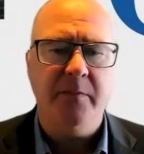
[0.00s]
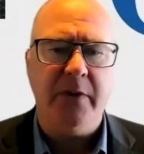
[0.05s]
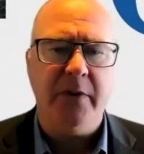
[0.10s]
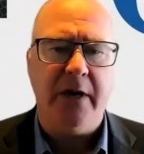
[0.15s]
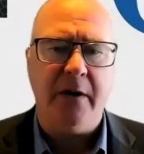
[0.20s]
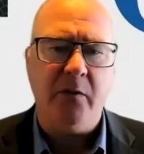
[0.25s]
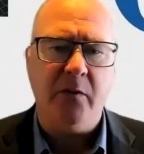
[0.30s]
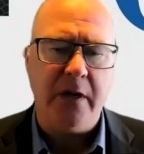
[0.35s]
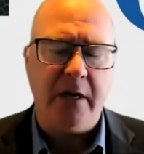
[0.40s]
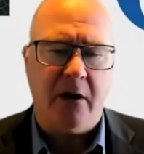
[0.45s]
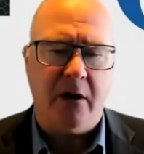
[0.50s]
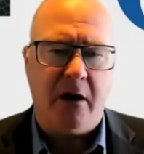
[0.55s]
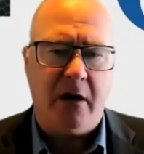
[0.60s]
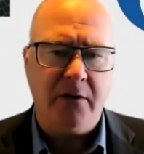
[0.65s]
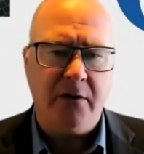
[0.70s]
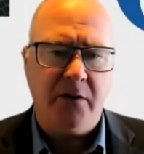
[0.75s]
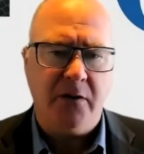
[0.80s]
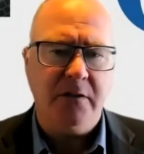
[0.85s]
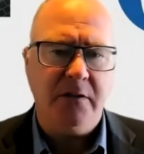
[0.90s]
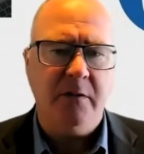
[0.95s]
but we
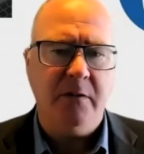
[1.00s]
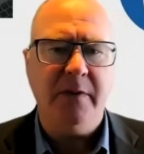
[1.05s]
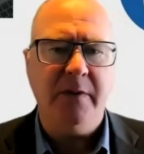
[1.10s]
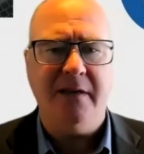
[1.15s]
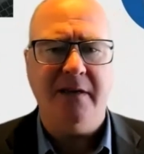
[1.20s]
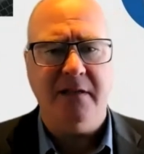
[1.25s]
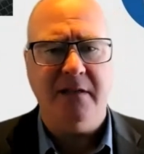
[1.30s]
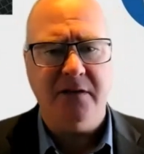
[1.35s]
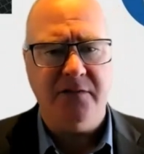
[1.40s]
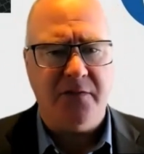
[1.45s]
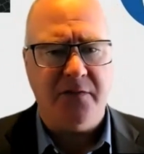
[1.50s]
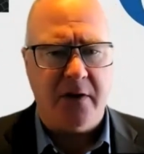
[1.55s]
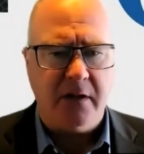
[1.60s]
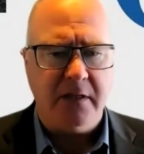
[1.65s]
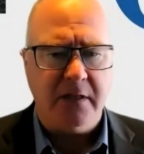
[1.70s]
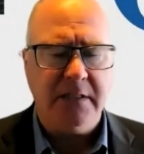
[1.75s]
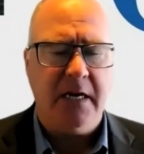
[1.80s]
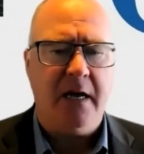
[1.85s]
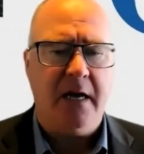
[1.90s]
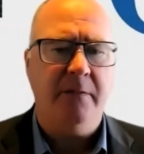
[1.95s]
are going to be in this
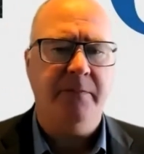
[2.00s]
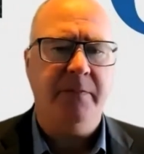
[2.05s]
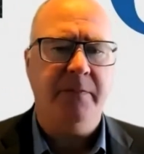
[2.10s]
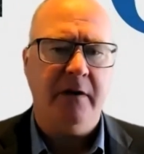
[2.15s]
volatile